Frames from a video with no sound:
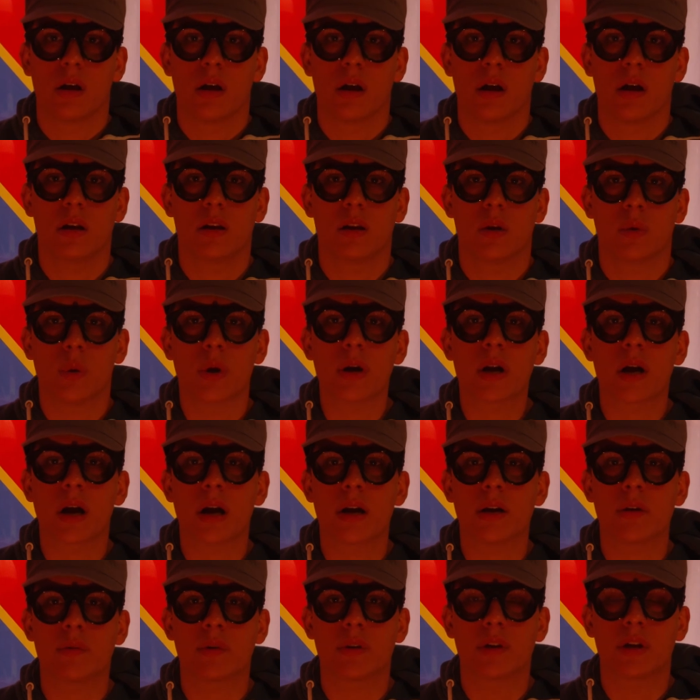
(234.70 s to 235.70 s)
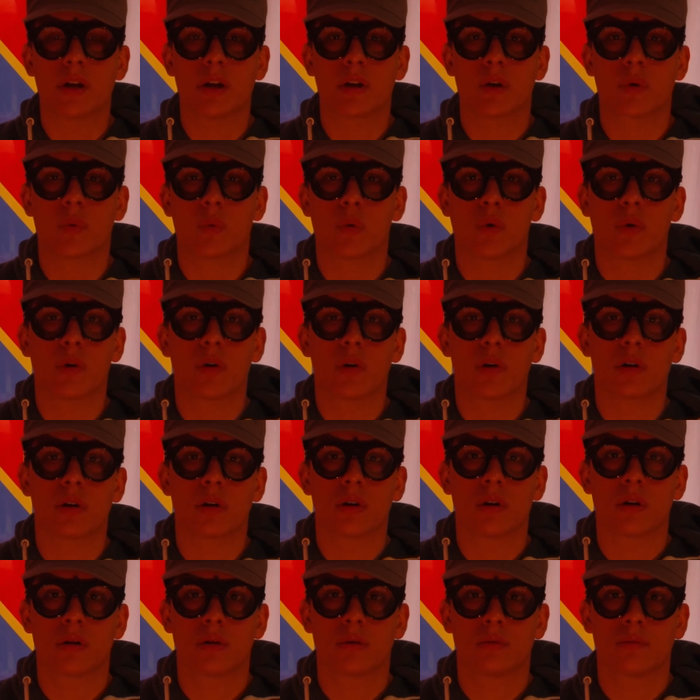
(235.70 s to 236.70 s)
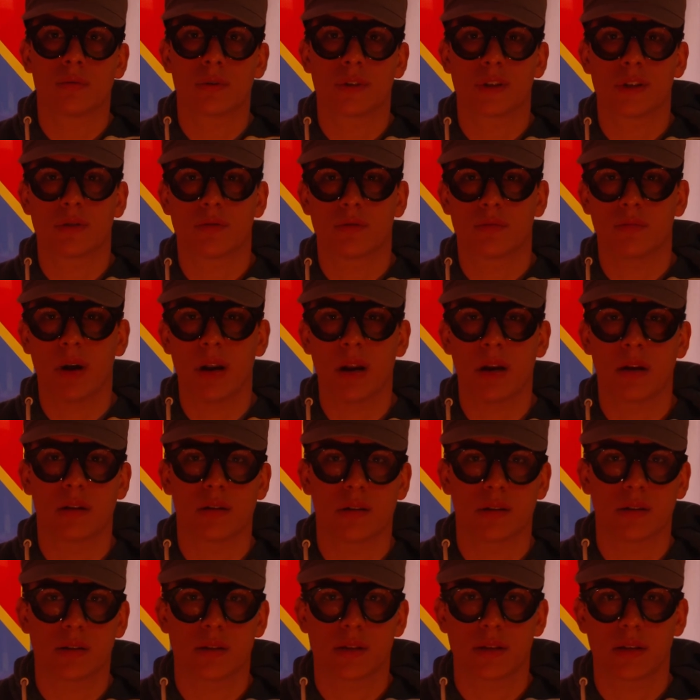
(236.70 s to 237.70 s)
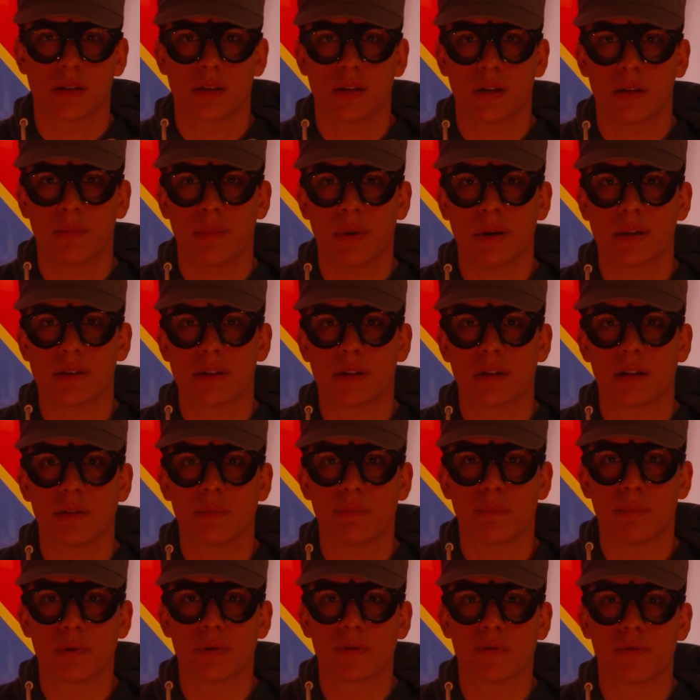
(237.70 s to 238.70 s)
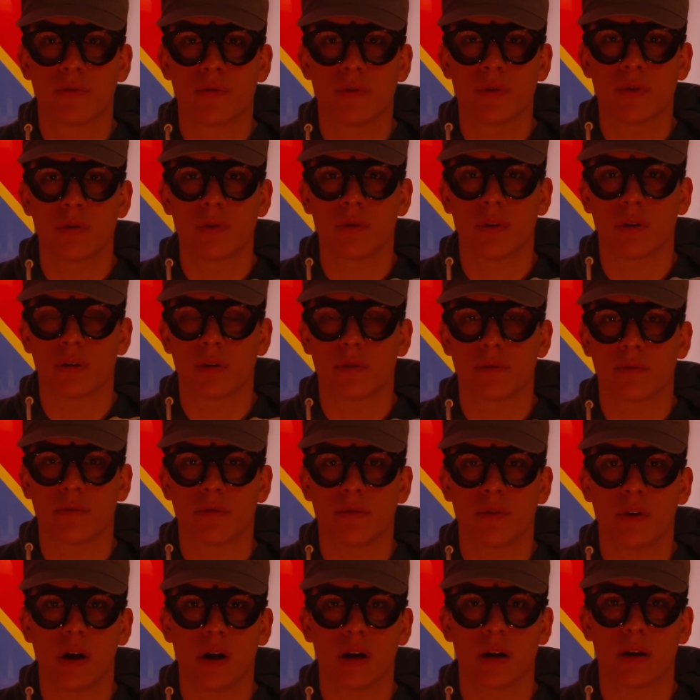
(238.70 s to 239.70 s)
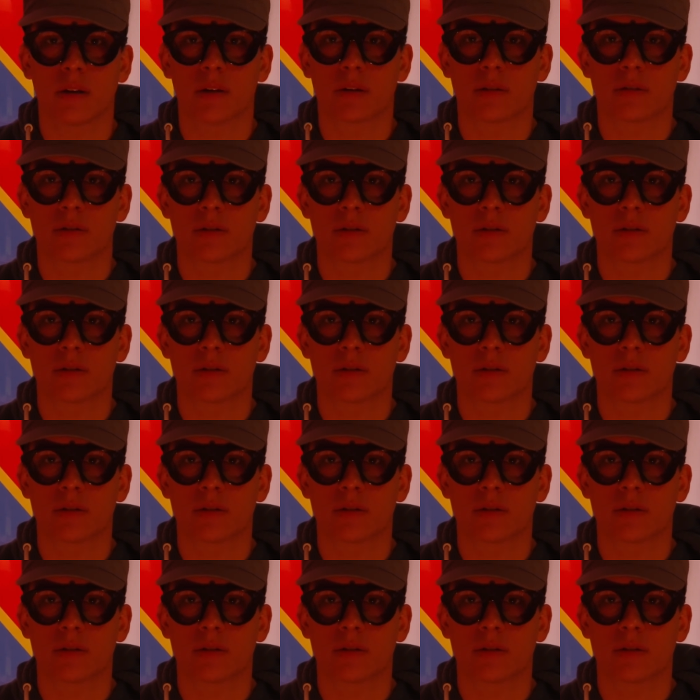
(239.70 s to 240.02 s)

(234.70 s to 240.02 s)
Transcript: in the 100-year war was tremendous. They basically put fuel on fire